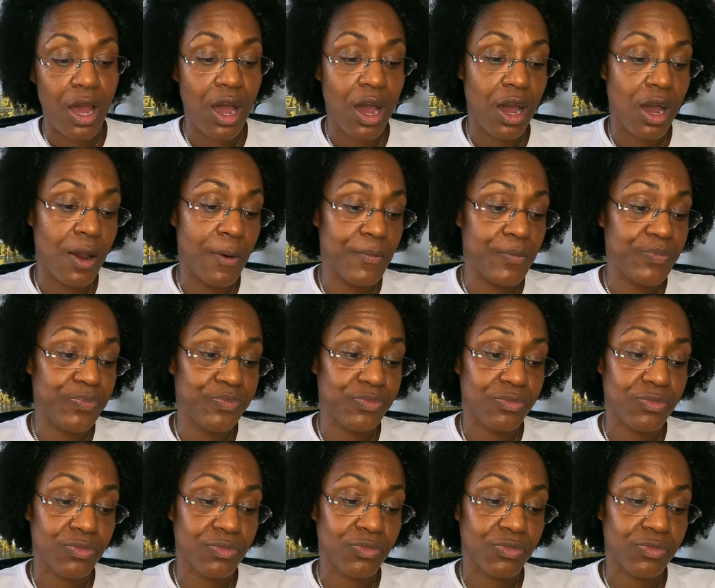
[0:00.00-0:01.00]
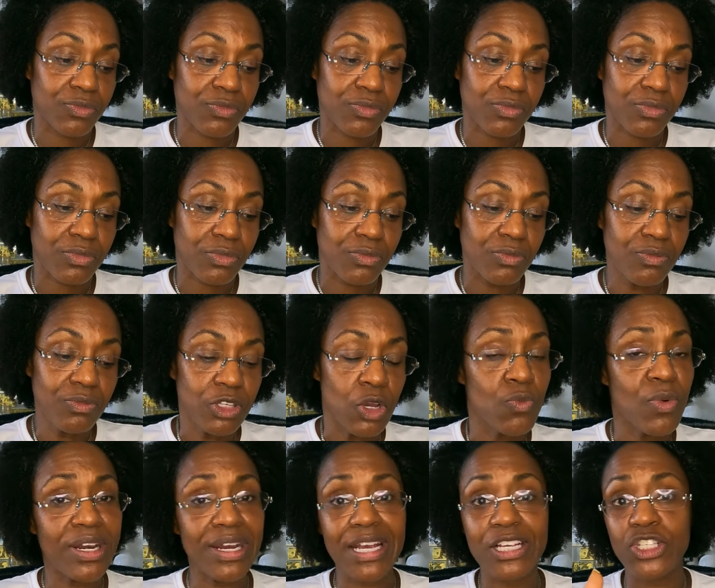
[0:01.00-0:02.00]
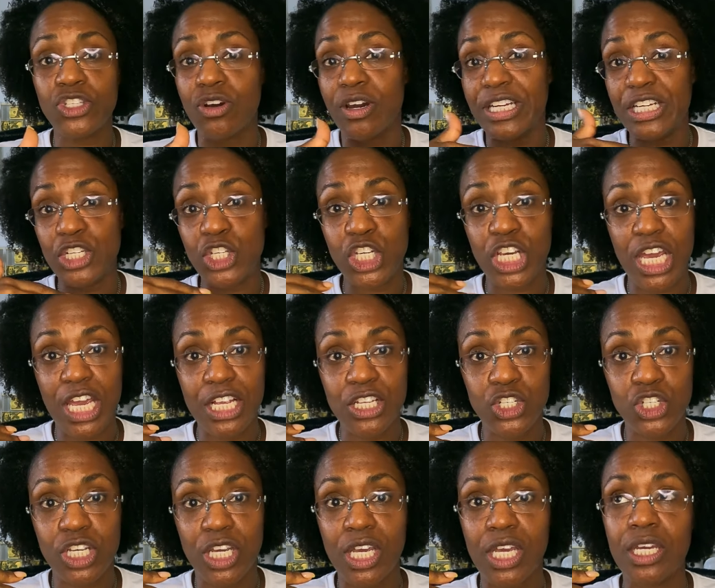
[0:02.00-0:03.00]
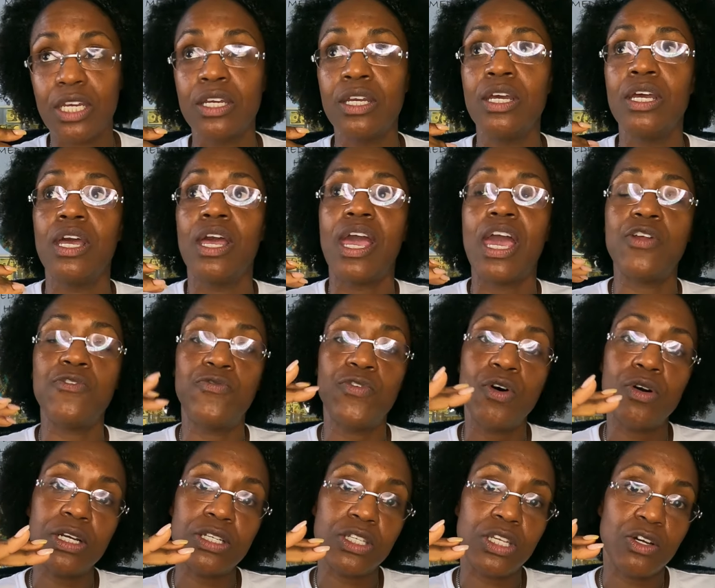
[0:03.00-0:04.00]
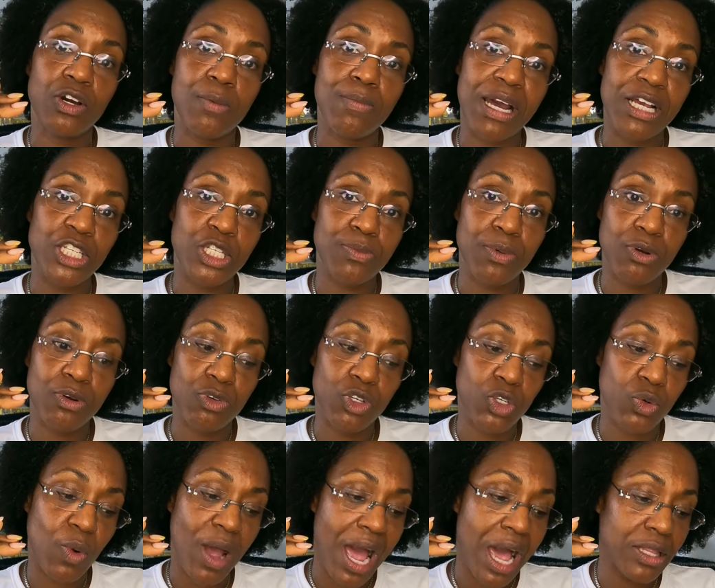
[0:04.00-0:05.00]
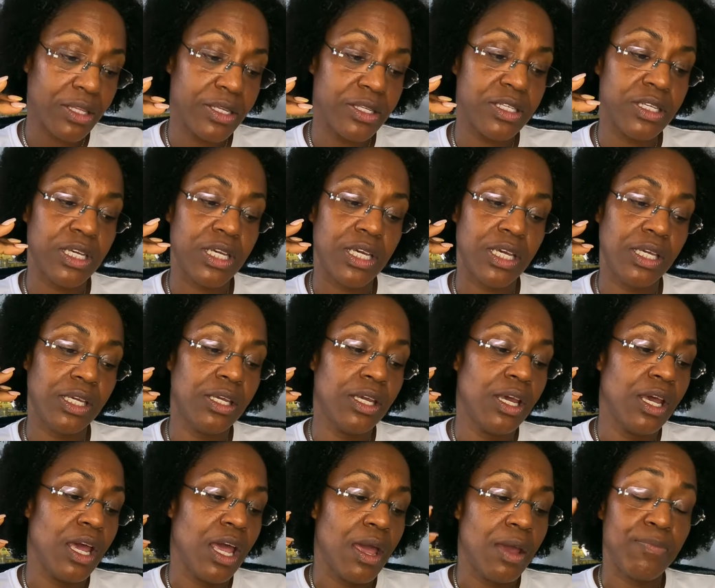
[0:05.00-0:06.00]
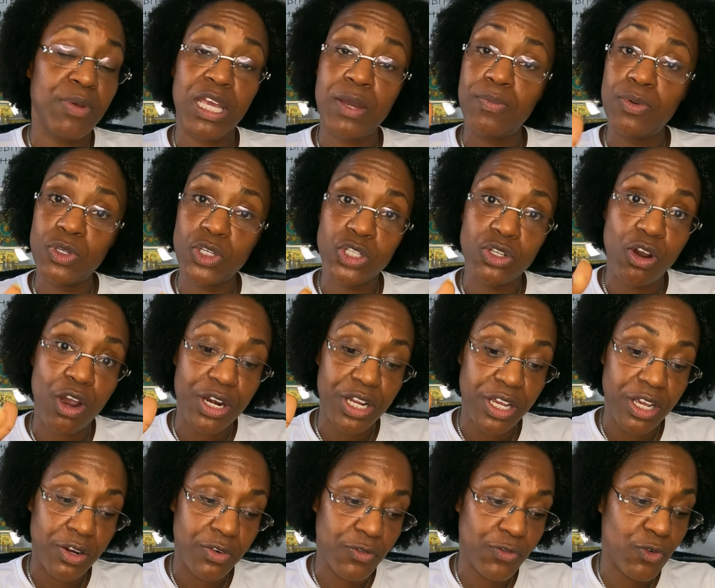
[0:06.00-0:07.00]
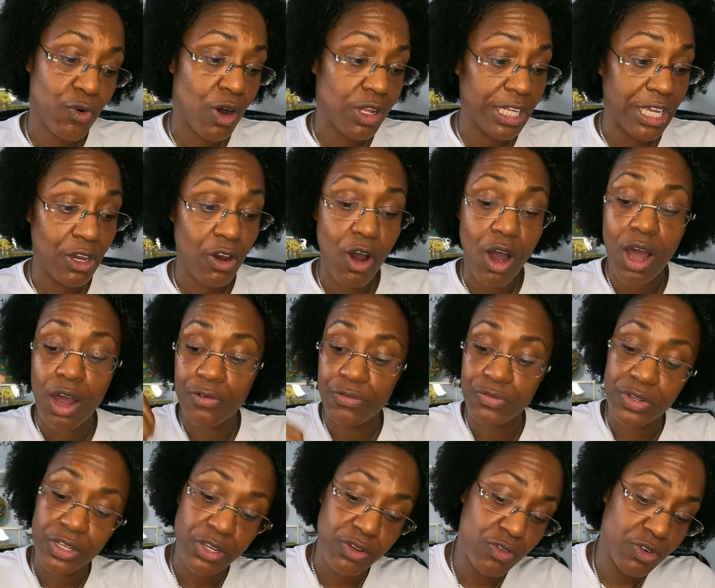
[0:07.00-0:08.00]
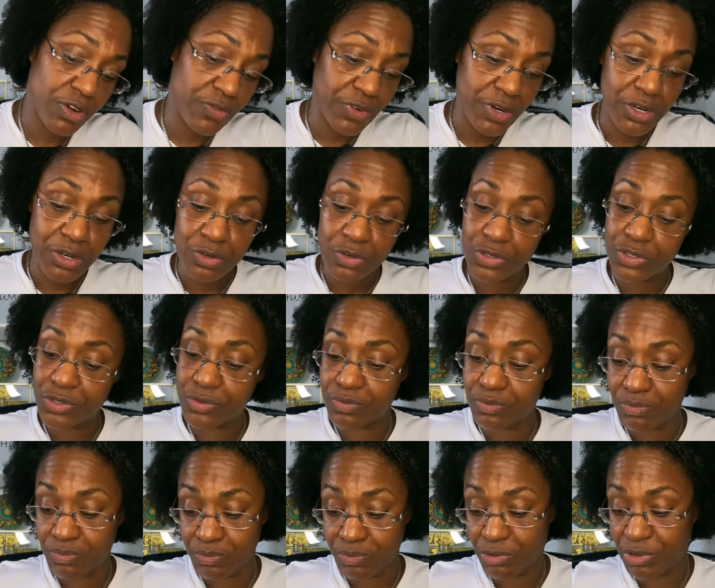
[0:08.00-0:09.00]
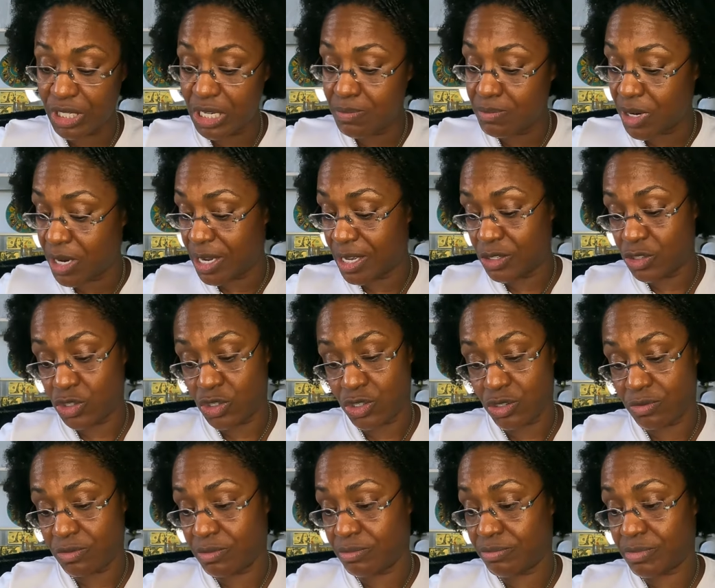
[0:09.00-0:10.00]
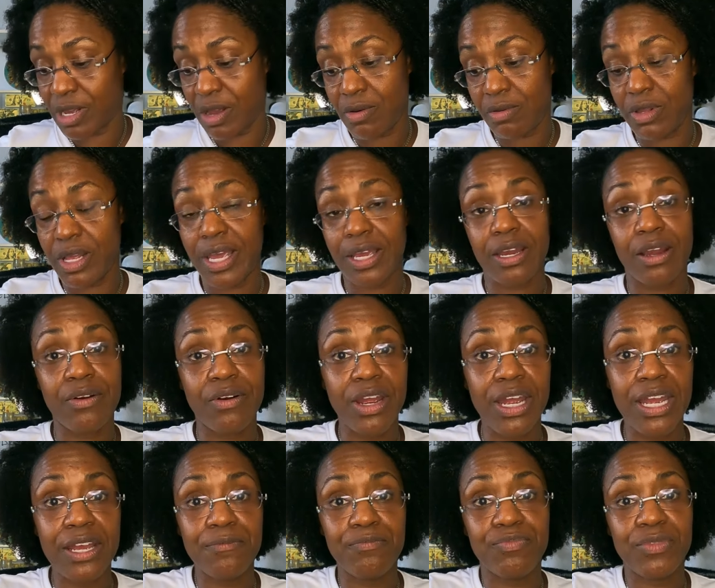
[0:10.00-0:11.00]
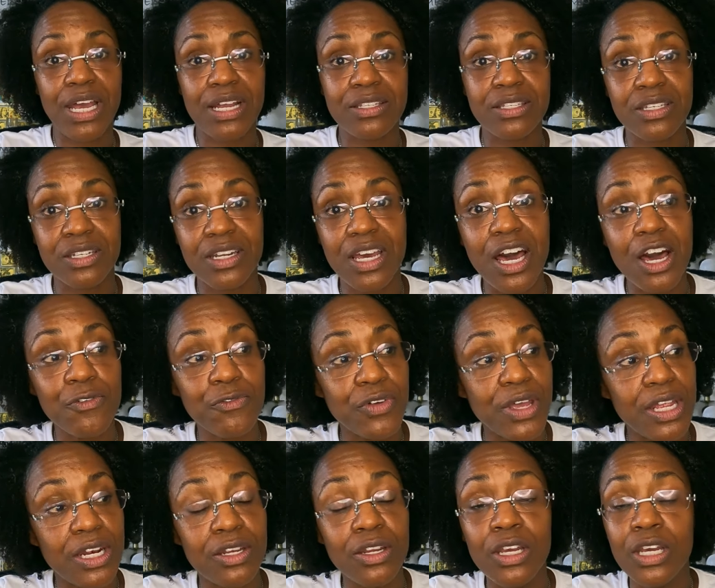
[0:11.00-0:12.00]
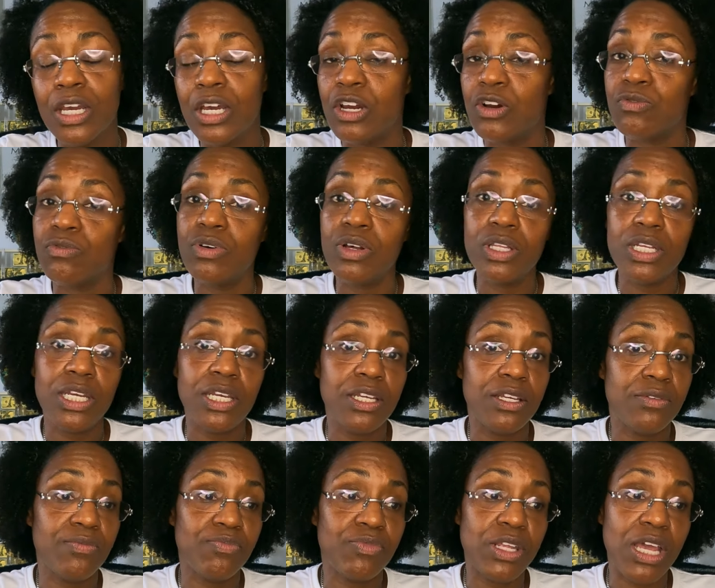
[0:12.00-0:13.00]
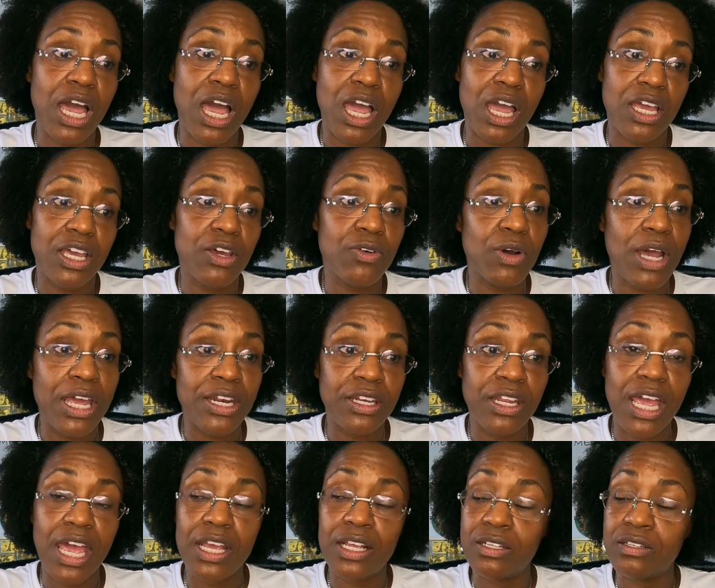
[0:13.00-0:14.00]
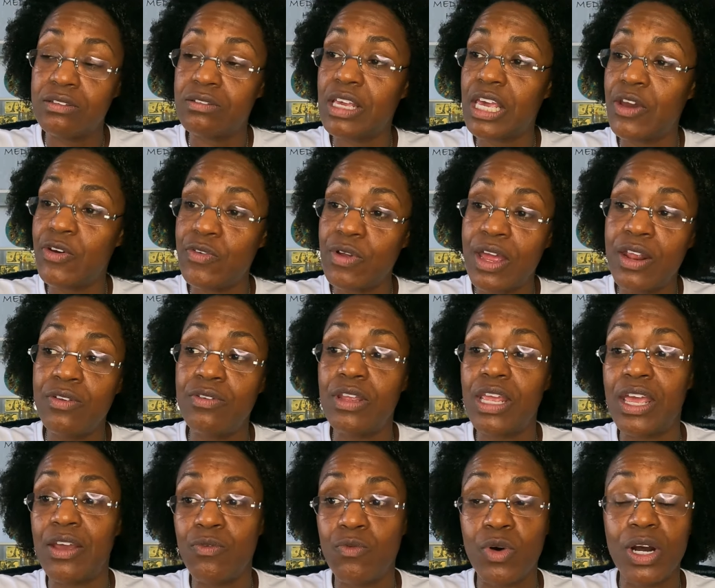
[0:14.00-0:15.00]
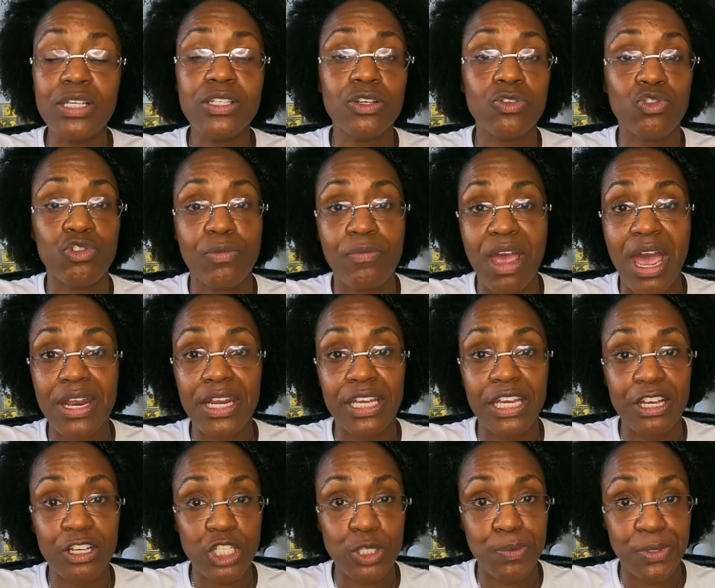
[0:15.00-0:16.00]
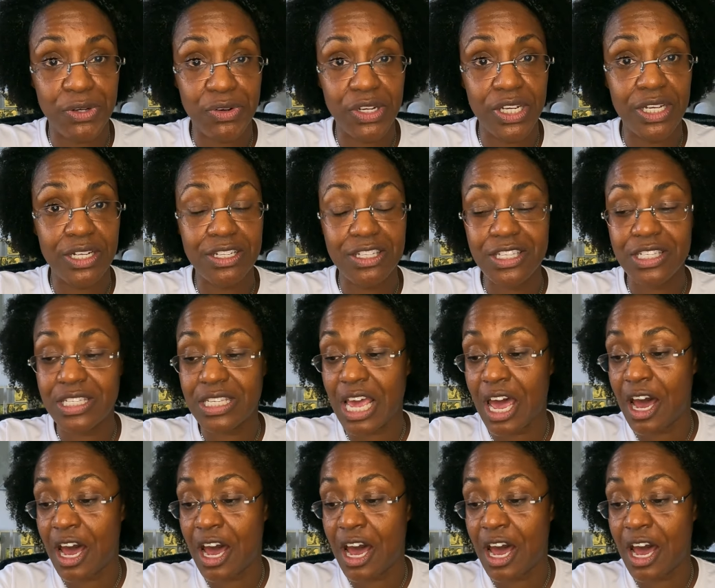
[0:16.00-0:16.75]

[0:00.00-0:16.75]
Um, when I started changing and focusing on my spirituality, people started falling off. The universe pretty much, they're like, all right, that's enough. And really, I, it, and, and it, it, it, was a traumatic experience.